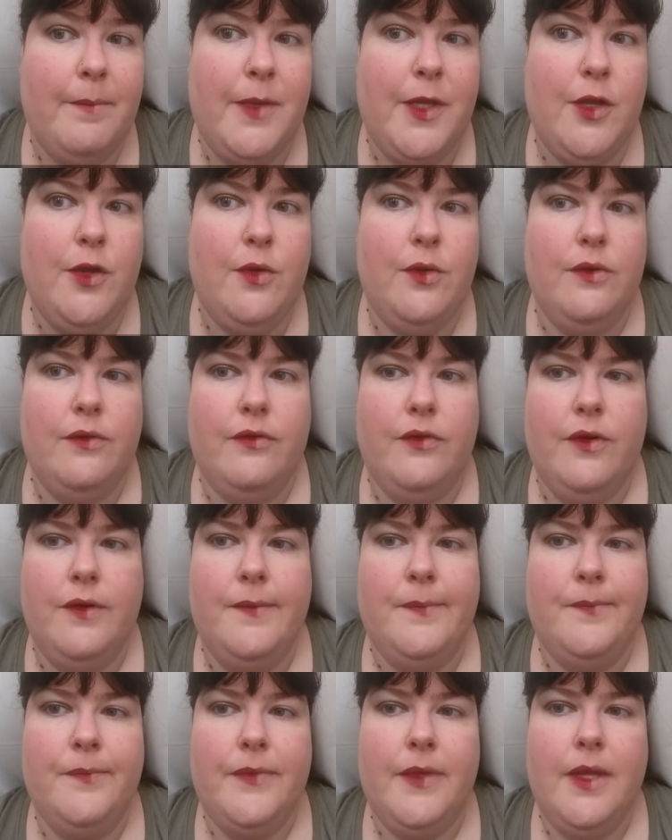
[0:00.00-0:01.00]

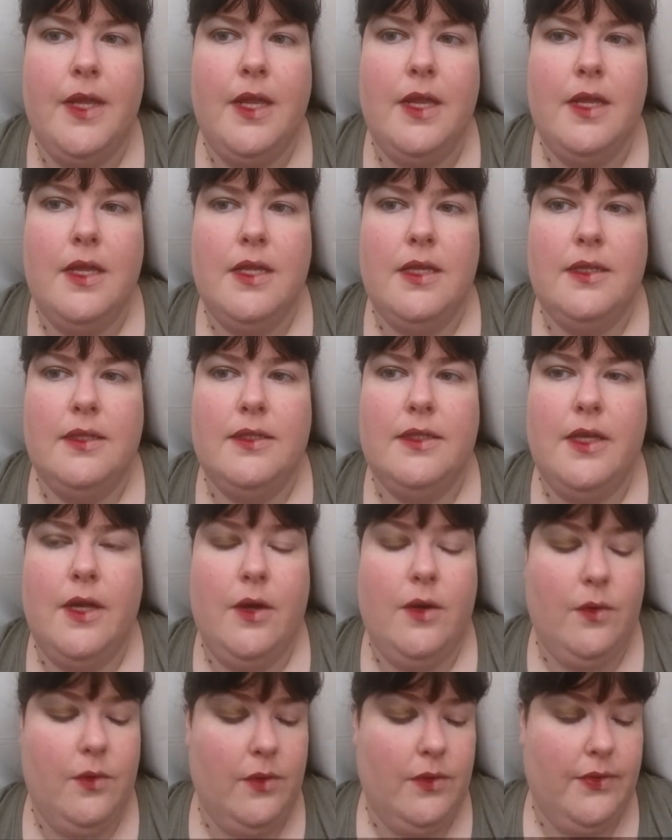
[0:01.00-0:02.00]
Beautiful.
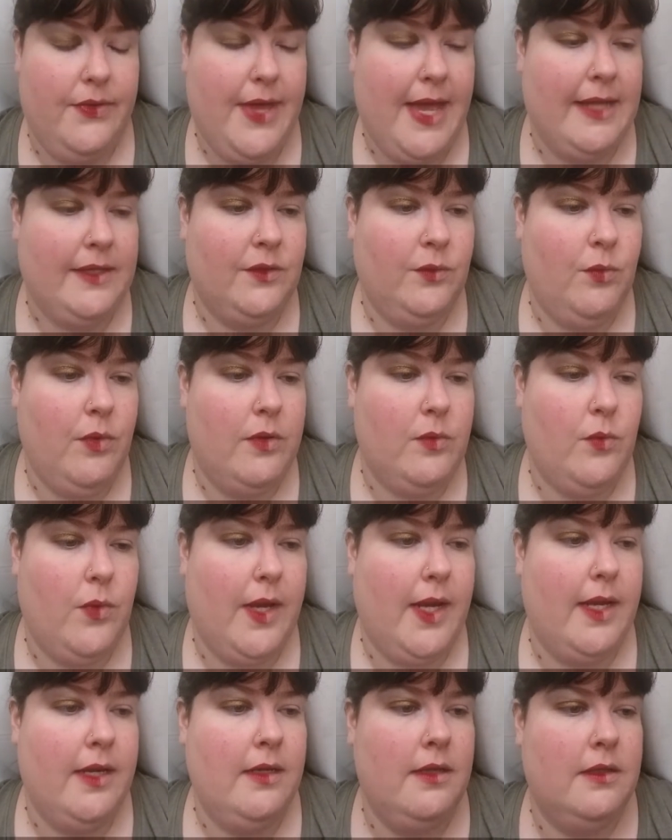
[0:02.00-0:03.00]
So that's one
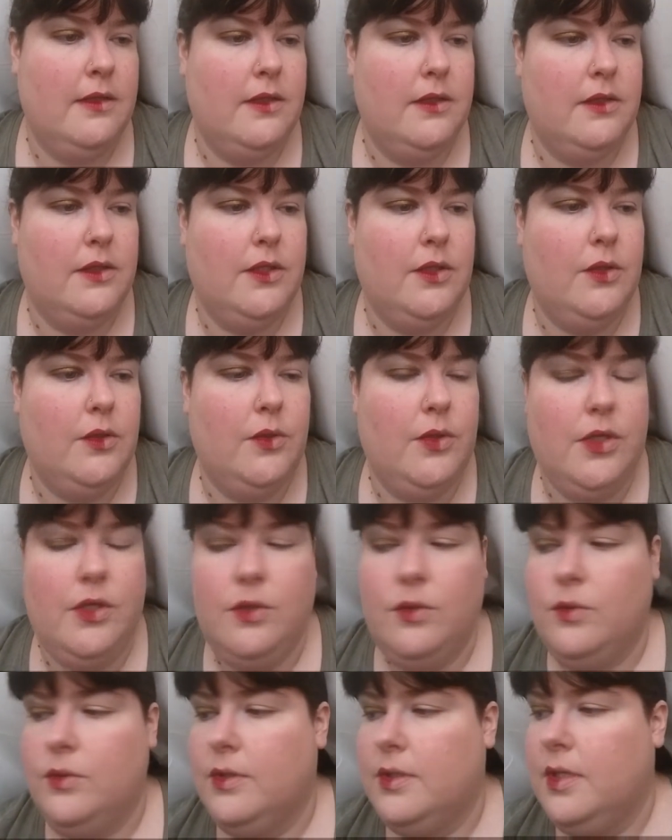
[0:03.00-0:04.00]
way to
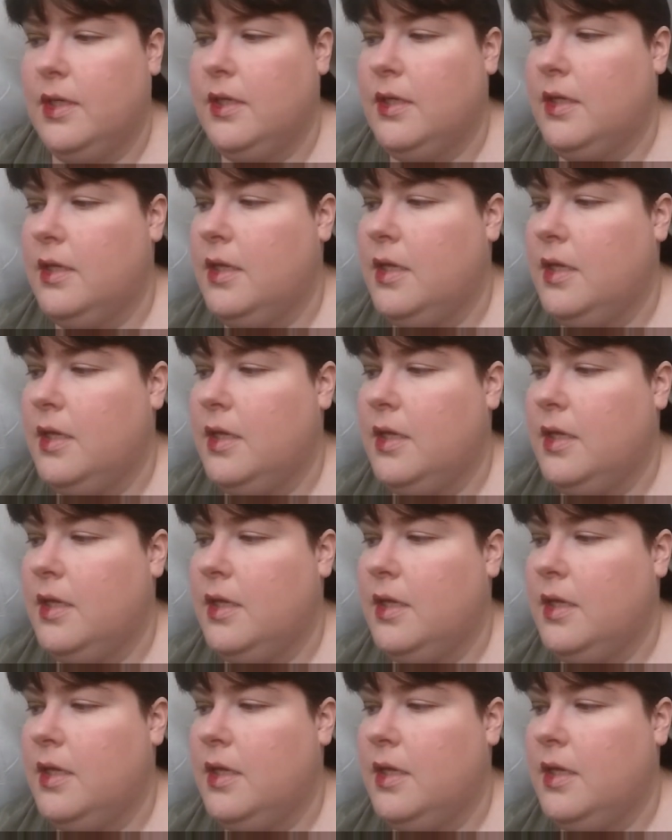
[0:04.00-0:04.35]
use